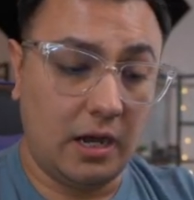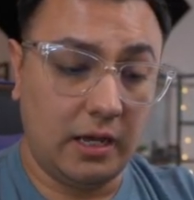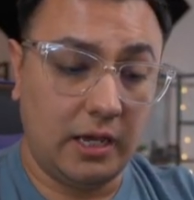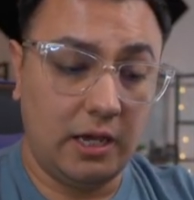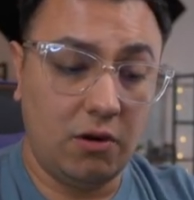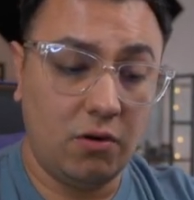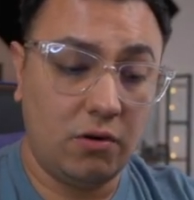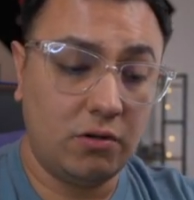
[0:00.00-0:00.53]

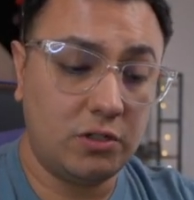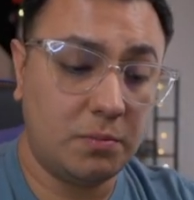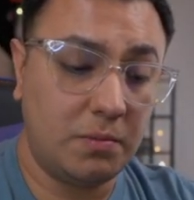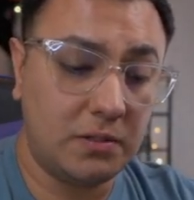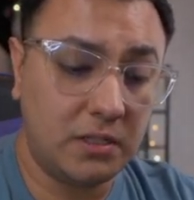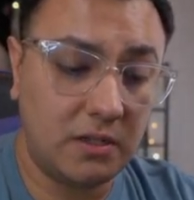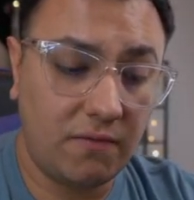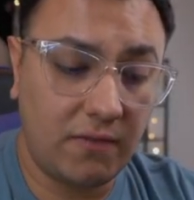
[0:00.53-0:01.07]
Hero
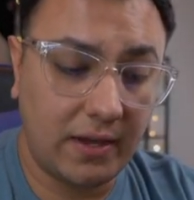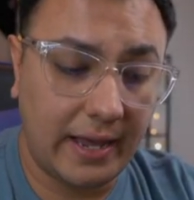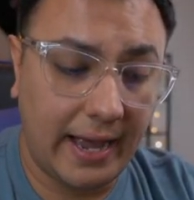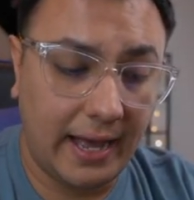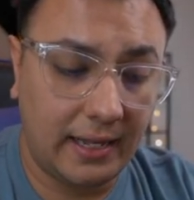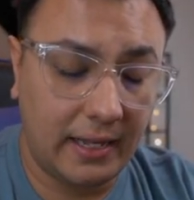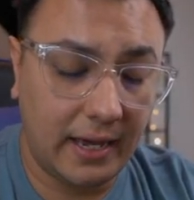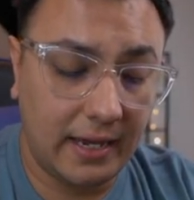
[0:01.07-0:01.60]
specific
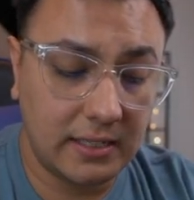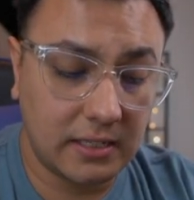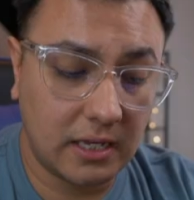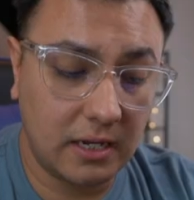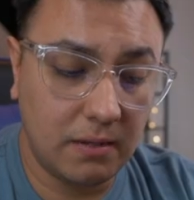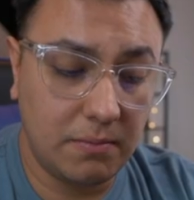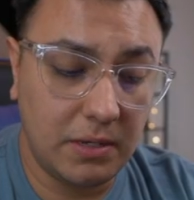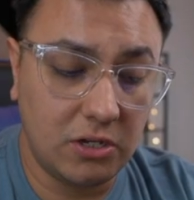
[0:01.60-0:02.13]
allies
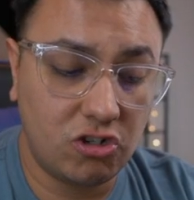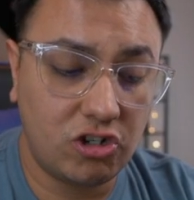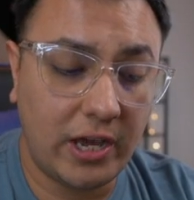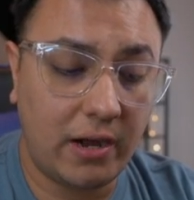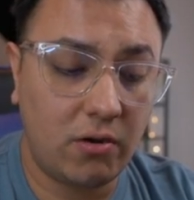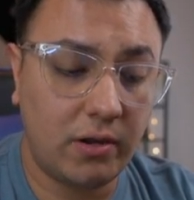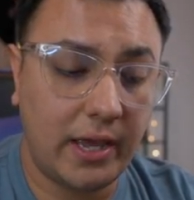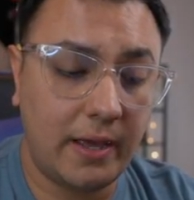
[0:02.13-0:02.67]
going to be
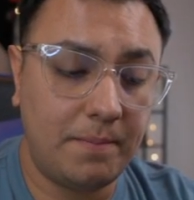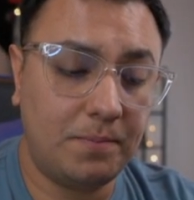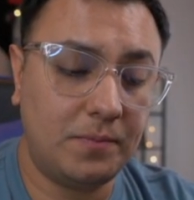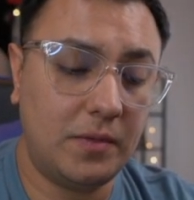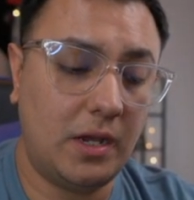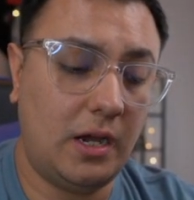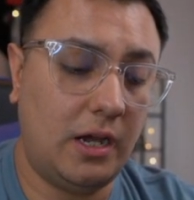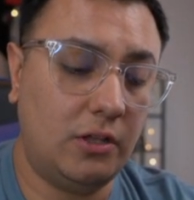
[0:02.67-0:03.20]

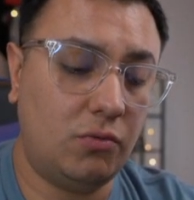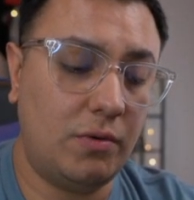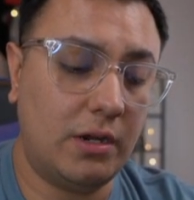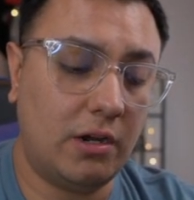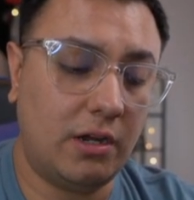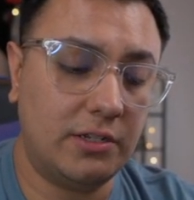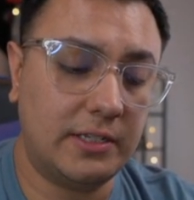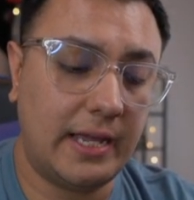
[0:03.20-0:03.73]
Shadowcat, 3
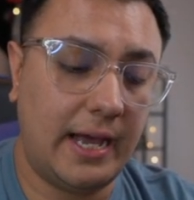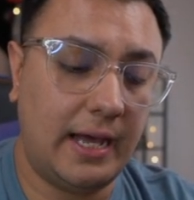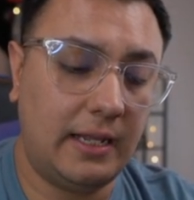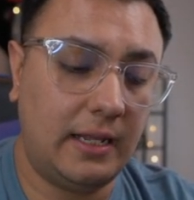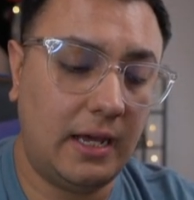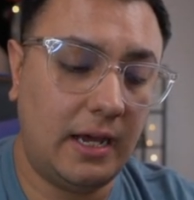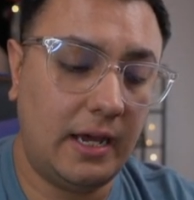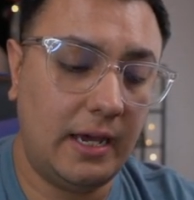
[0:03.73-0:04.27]
cost
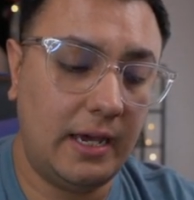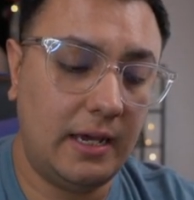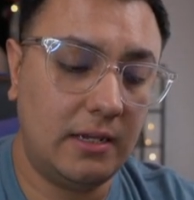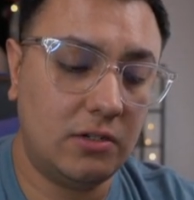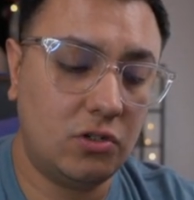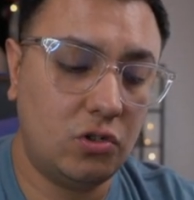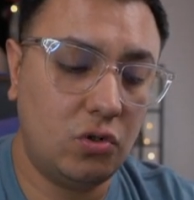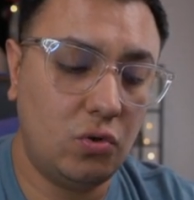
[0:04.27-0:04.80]
ally,
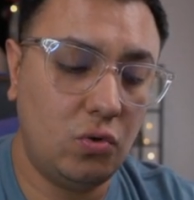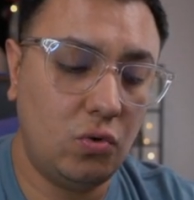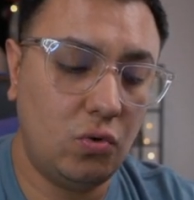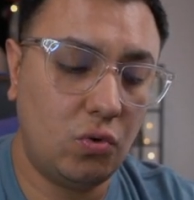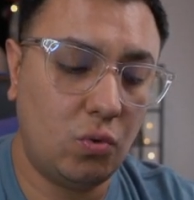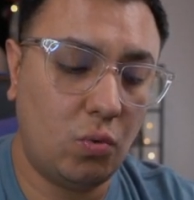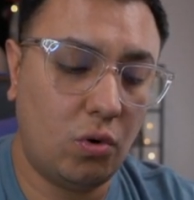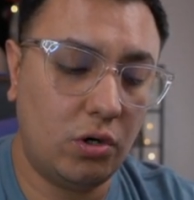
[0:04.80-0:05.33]

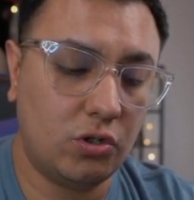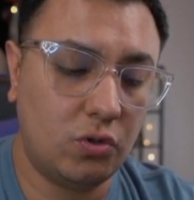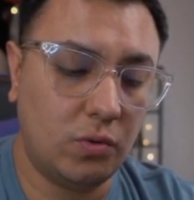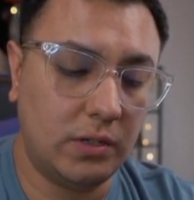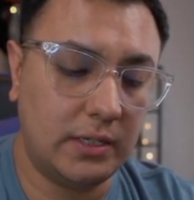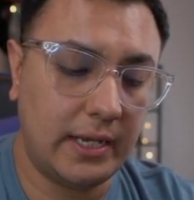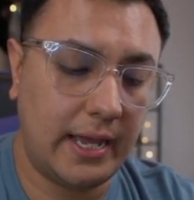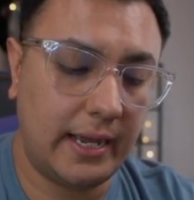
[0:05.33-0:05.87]
2 thwart to
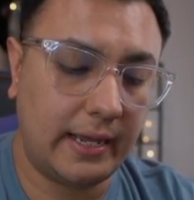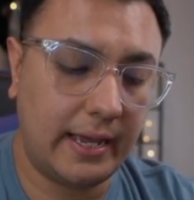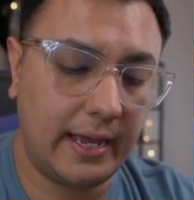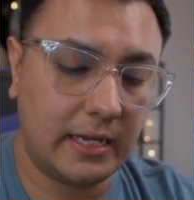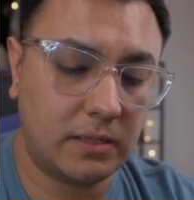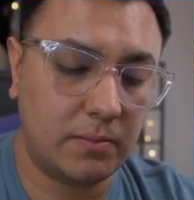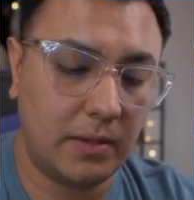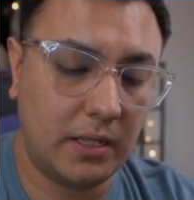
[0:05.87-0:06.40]
attack,
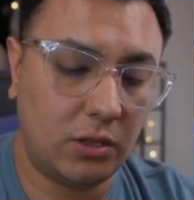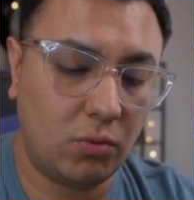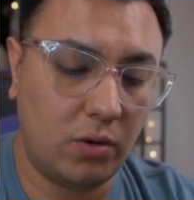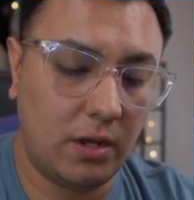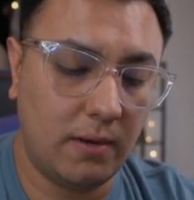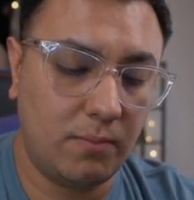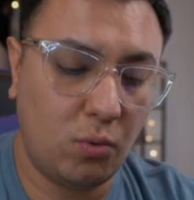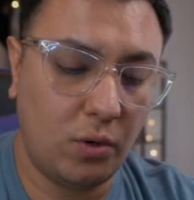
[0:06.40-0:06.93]
X-Men,
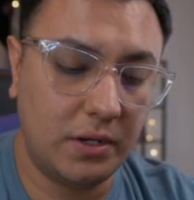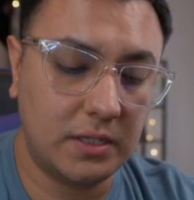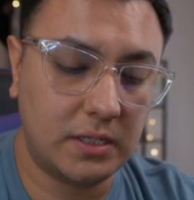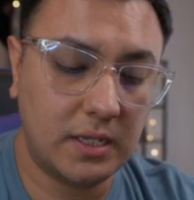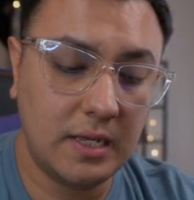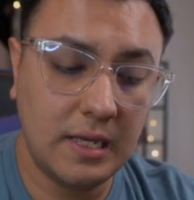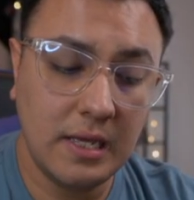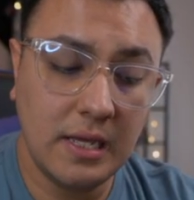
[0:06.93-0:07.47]
3 hit
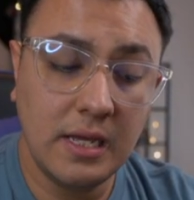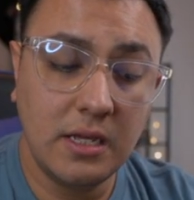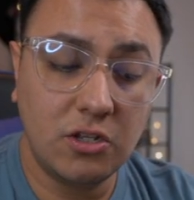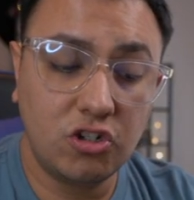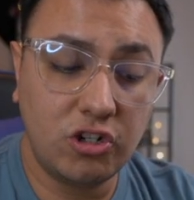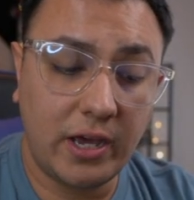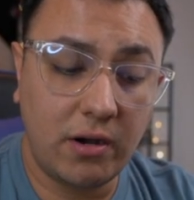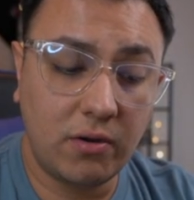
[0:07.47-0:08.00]
points.
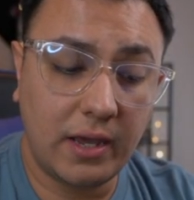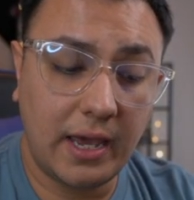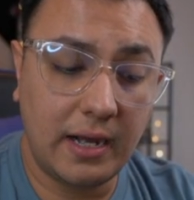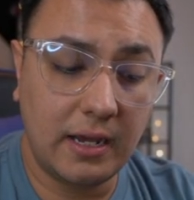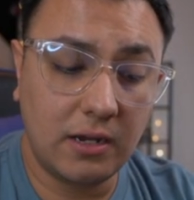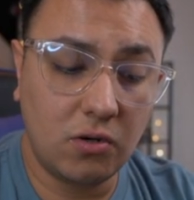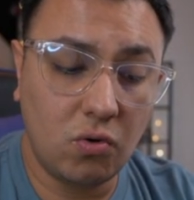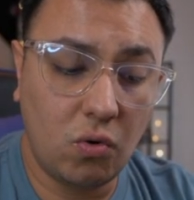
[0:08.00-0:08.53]

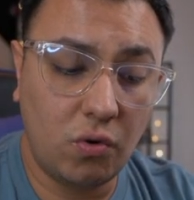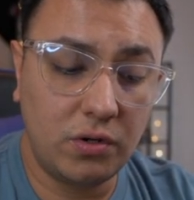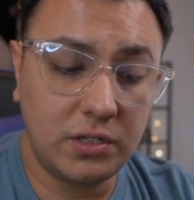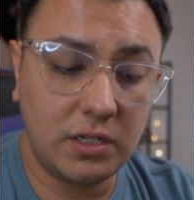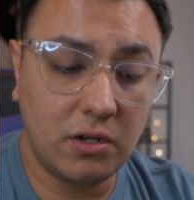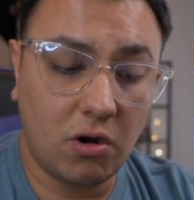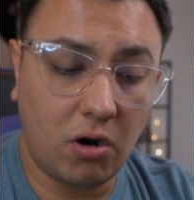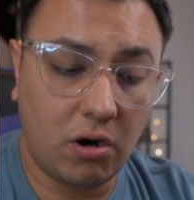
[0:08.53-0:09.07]
Shadowcat ignores
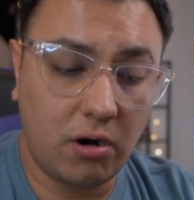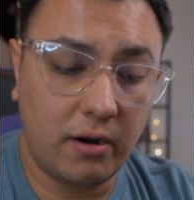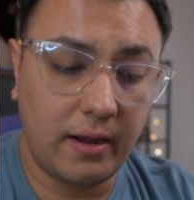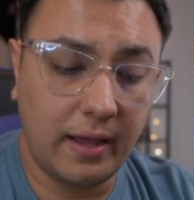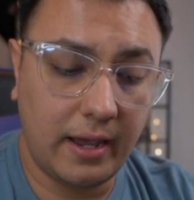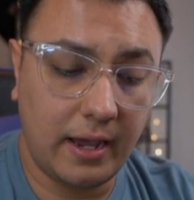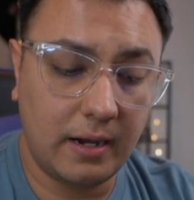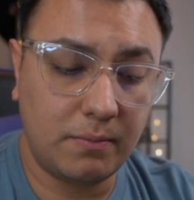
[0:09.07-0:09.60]
the
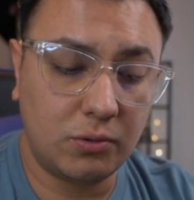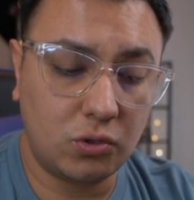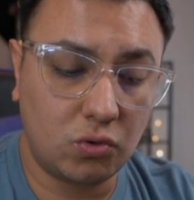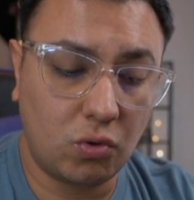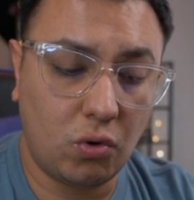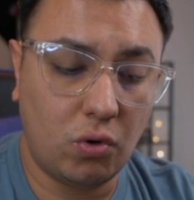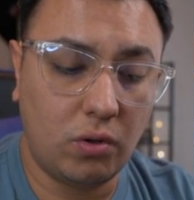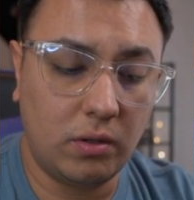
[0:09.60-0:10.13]
guard and
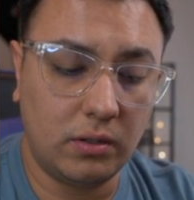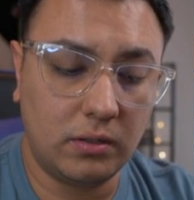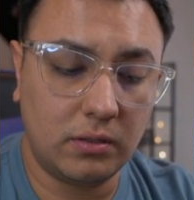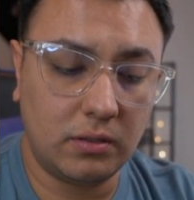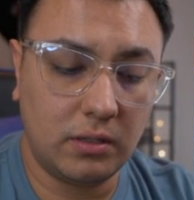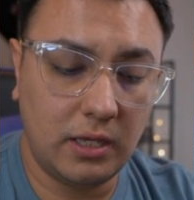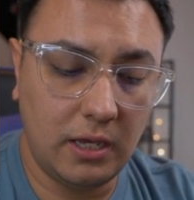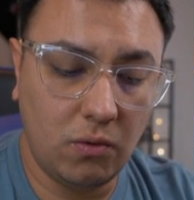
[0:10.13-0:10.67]
patrol
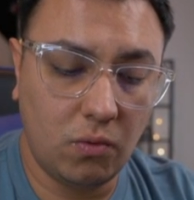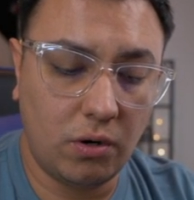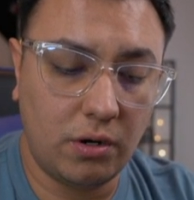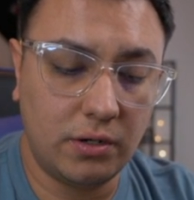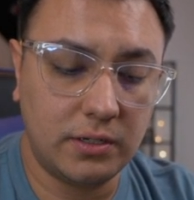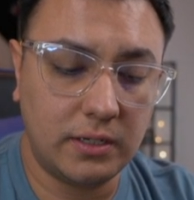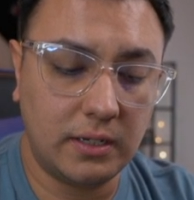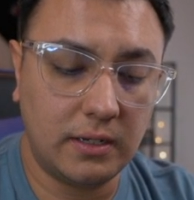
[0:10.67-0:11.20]

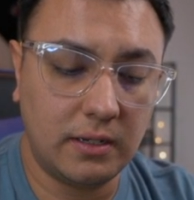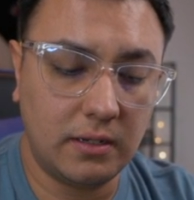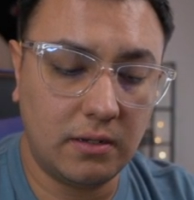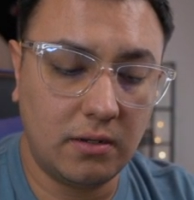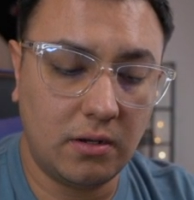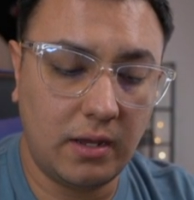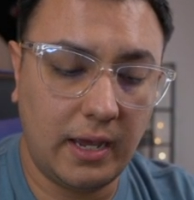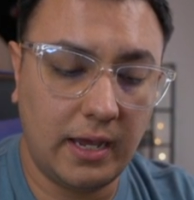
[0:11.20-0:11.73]
keywords
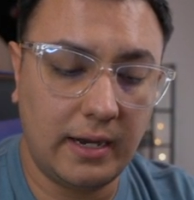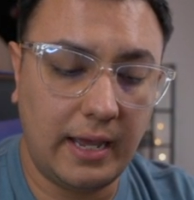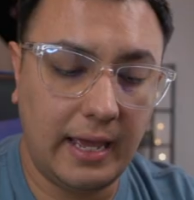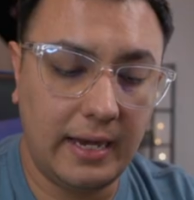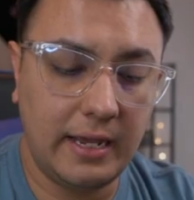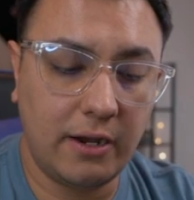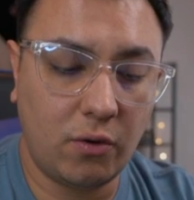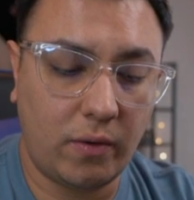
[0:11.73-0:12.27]
and
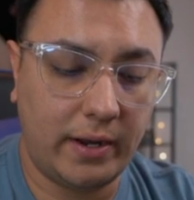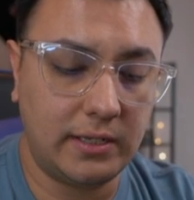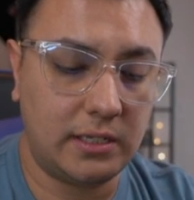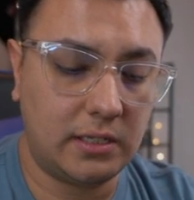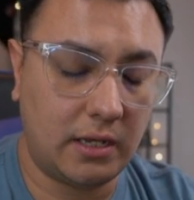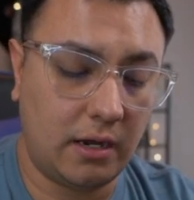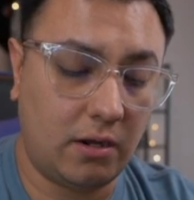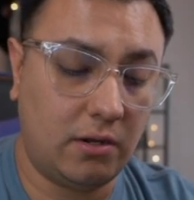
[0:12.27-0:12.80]
any
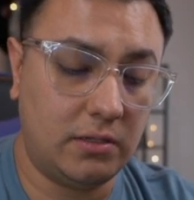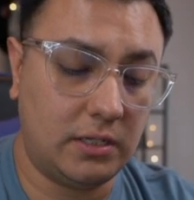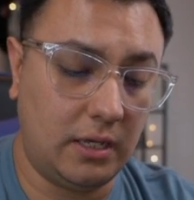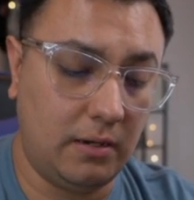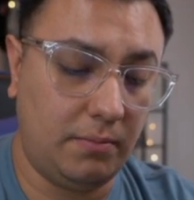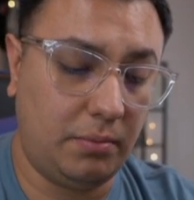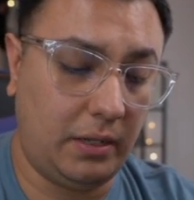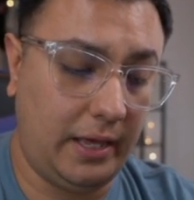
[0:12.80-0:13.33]
crisis icons
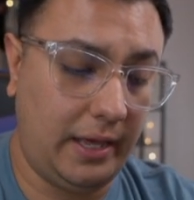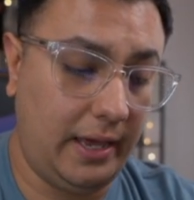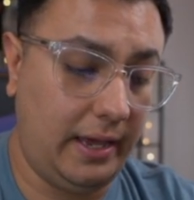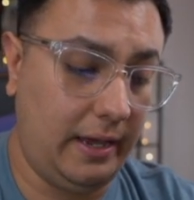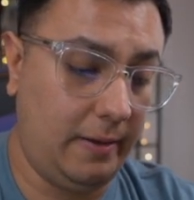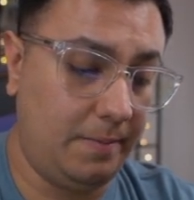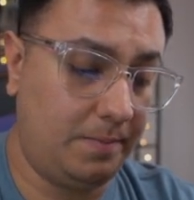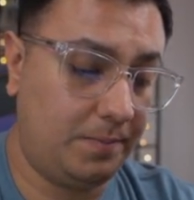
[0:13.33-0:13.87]
in
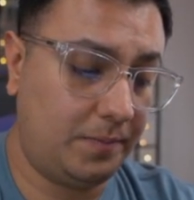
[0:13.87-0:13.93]
play.